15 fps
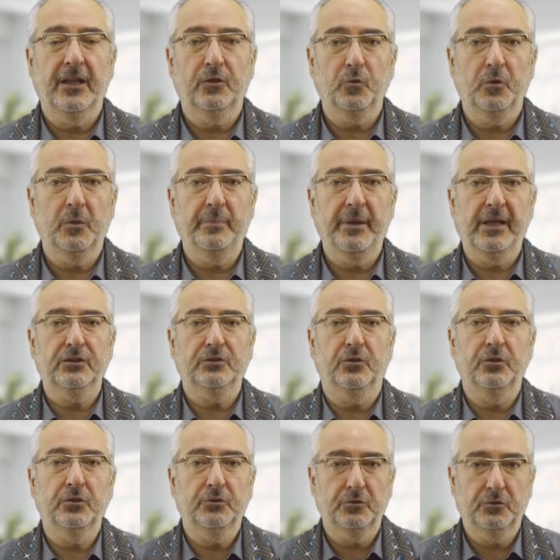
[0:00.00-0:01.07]
that were
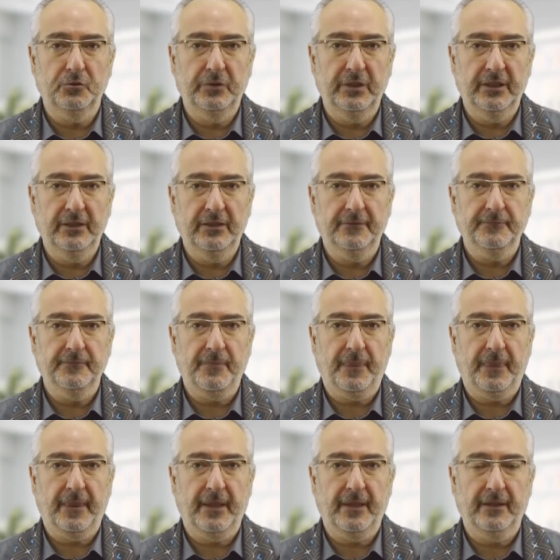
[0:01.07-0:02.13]
passed on to today,
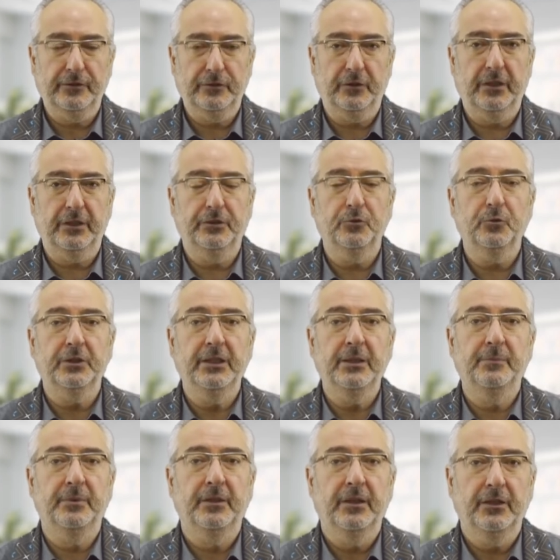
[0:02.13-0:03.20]
so that you
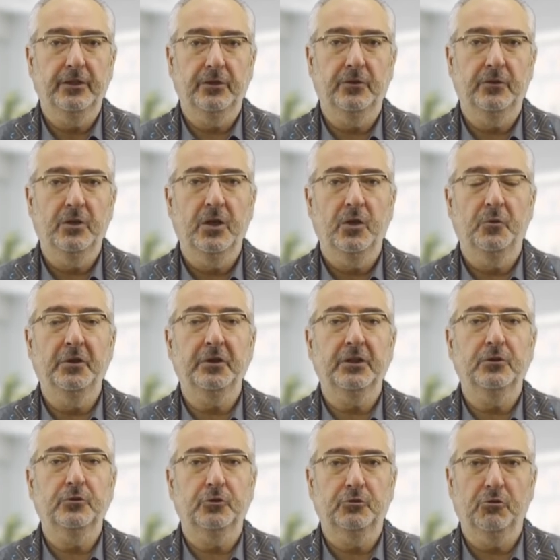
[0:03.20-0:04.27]
keep,
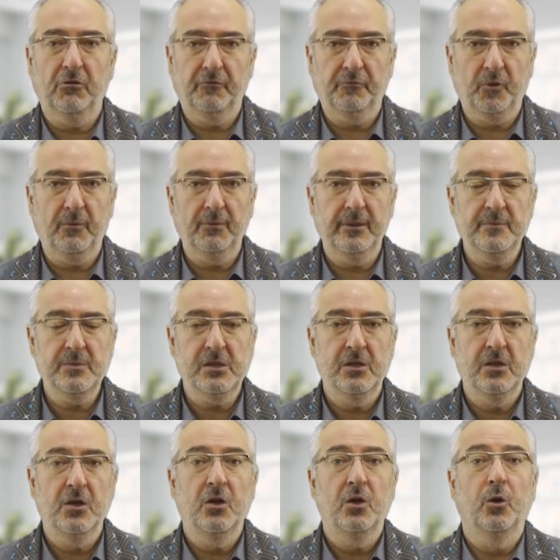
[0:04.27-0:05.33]
working to solve problems,
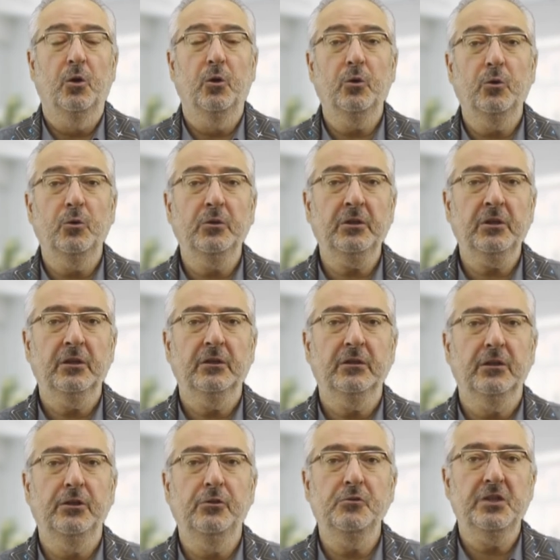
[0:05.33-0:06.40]
or
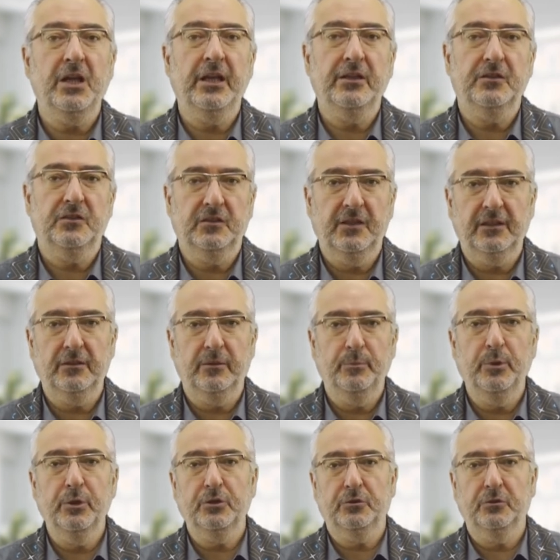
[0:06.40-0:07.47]
the new challenges that
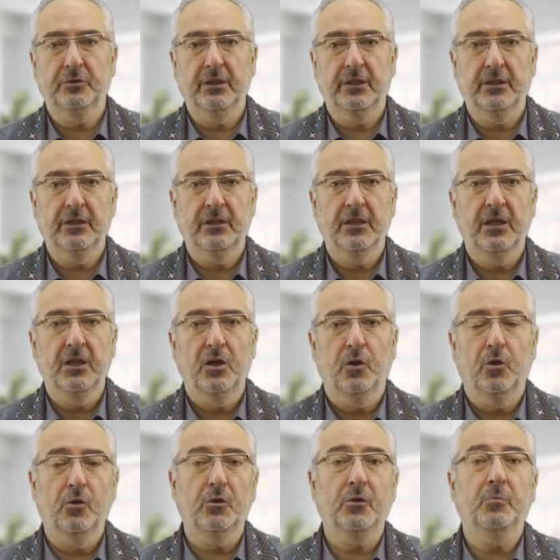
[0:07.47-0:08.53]
emerge today,
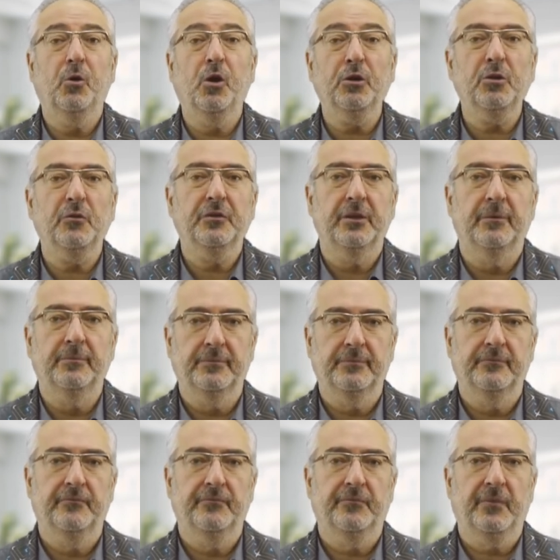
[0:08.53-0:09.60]
or both of them.
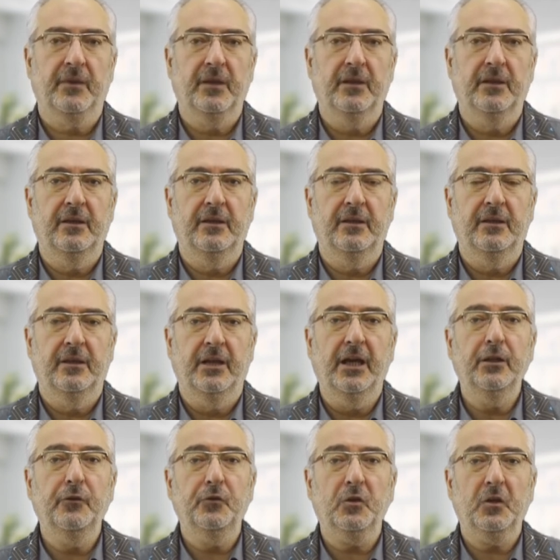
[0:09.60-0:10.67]

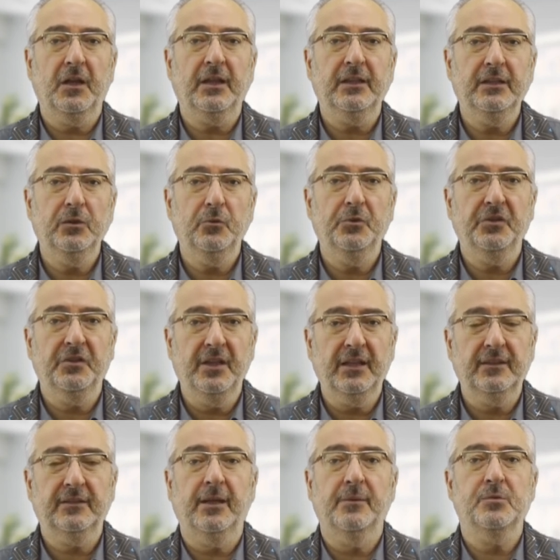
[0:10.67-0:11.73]
And if you're lucky, with
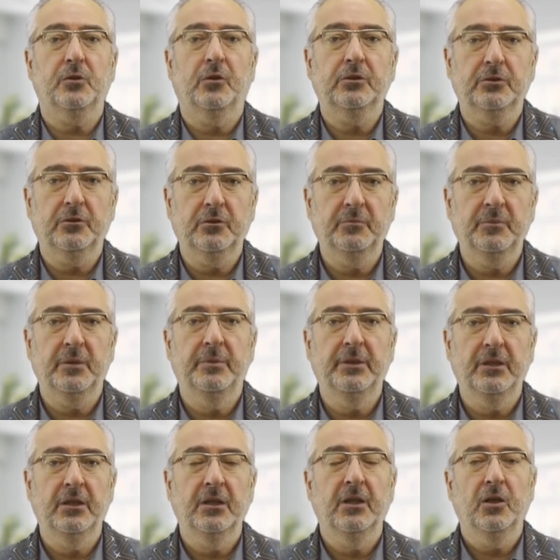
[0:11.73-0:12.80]
that comes also
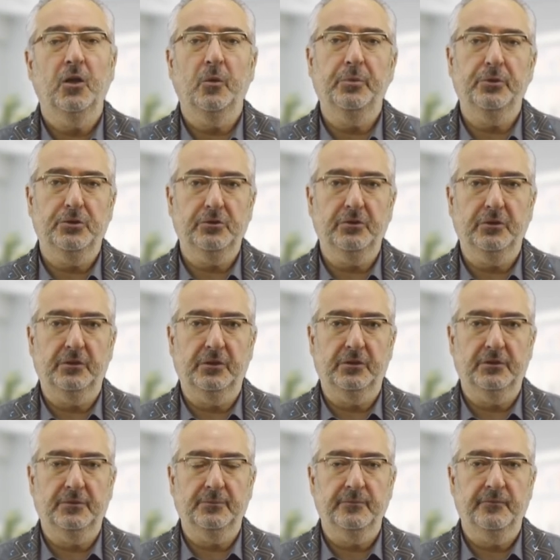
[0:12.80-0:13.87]
maybe
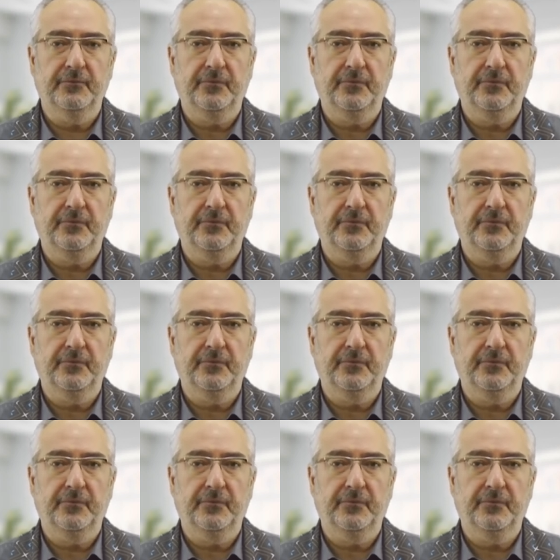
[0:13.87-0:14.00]
opportunities.